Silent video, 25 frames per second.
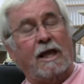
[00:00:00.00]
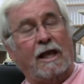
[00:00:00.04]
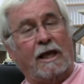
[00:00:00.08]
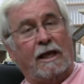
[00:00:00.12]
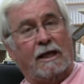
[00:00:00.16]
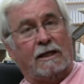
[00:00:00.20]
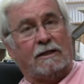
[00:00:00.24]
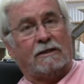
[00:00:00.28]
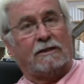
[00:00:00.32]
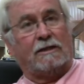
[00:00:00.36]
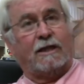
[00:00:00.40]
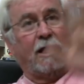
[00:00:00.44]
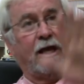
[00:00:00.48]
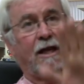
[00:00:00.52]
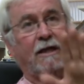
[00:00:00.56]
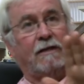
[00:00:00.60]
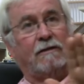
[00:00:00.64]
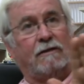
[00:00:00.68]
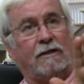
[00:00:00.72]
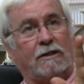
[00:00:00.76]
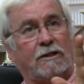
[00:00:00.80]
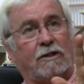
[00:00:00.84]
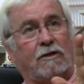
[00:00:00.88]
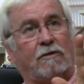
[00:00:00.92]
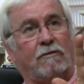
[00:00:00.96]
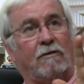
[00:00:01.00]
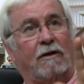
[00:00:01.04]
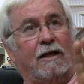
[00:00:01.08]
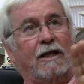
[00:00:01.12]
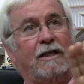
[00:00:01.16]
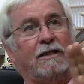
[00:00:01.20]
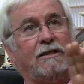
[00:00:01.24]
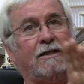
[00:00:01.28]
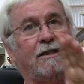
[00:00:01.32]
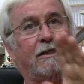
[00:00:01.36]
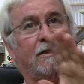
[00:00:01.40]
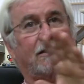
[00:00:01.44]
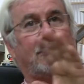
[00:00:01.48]
inside of these
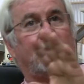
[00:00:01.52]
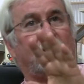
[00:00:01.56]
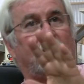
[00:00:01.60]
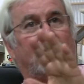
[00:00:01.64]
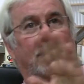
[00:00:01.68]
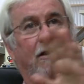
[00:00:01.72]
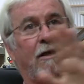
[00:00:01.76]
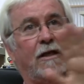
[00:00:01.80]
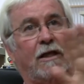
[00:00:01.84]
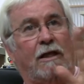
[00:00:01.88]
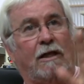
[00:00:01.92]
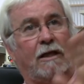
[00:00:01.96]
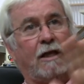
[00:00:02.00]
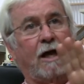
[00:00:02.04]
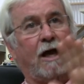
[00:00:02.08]
crates. It